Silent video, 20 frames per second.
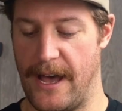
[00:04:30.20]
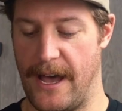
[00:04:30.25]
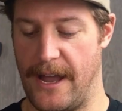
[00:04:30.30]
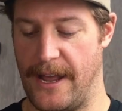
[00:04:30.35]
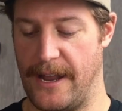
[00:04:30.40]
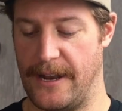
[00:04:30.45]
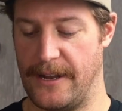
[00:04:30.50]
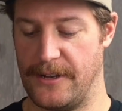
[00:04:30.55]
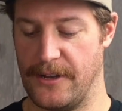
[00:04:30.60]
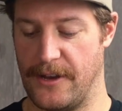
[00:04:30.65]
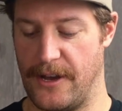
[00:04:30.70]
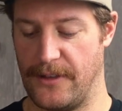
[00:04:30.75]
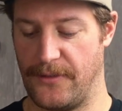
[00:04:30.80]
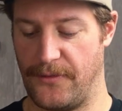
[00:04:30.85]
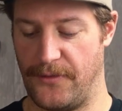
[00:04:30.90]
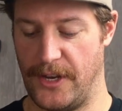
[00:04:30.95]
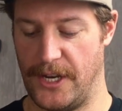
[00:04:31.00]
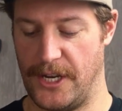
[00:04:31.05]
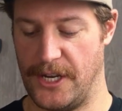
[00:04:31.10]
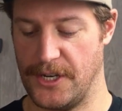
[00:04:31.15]
hard anodized
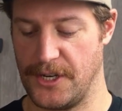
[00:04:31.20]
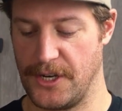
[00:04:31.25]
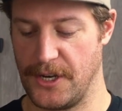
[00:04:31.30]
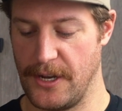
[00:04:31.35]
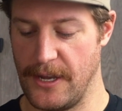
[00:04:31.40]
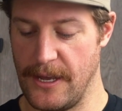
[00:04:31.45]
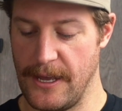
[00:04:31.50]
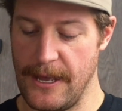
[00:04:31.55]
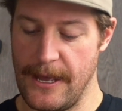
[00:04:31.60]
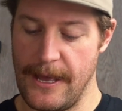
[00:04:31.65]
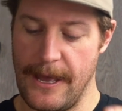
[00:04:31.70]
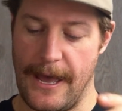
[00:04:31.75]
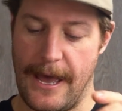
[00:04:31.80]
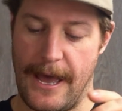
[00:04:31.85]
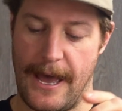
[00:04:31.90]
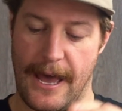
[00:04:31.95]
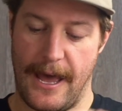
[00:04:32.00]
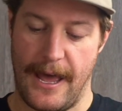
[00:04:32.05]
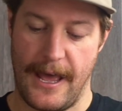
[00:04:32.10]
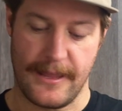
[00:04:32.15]
finish.
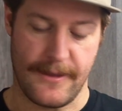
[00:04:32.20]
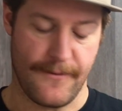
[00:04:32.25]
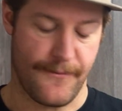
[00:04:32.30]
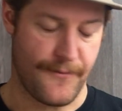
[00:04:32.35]
At